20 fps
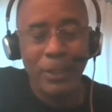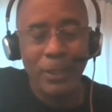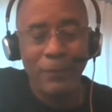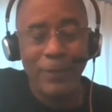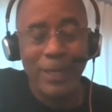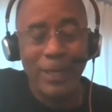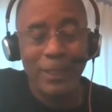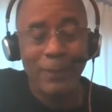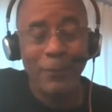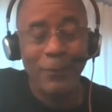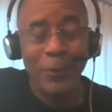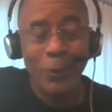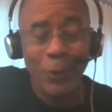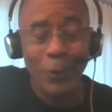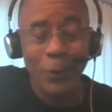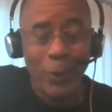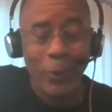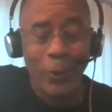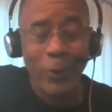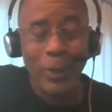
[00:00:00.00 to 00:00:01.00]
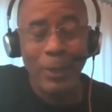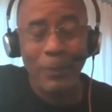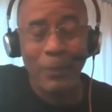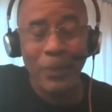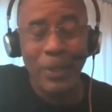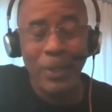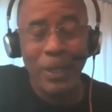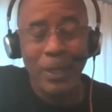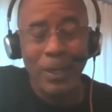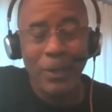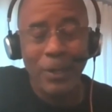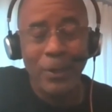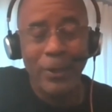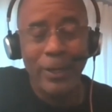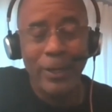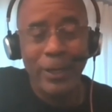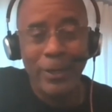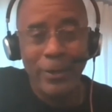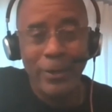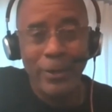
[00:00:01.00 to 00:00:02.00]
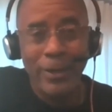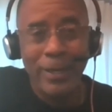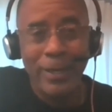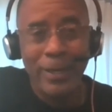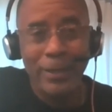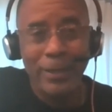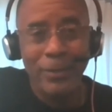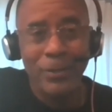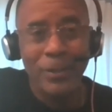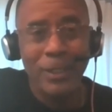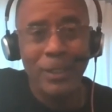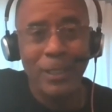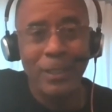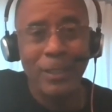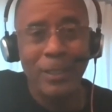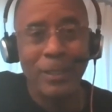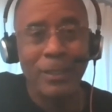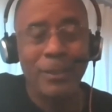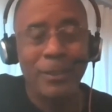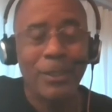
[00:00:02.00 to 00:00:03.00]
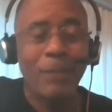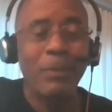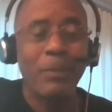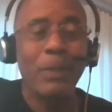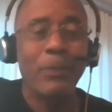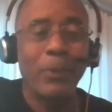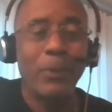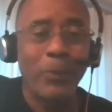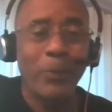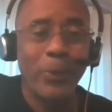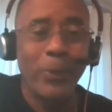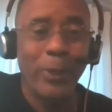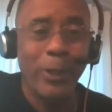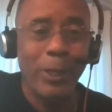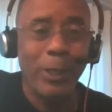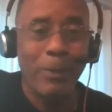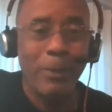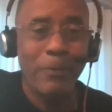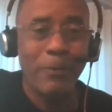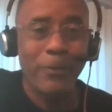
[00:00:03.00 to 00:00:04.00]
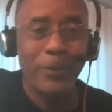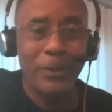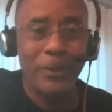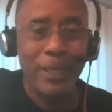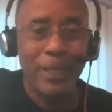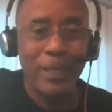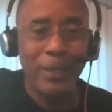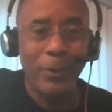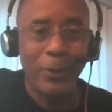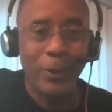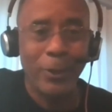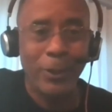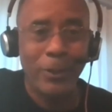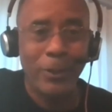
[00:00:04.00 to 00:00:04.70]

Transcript: In fact, if you look her up on the internet, you see that some people are putting her up for sainthood.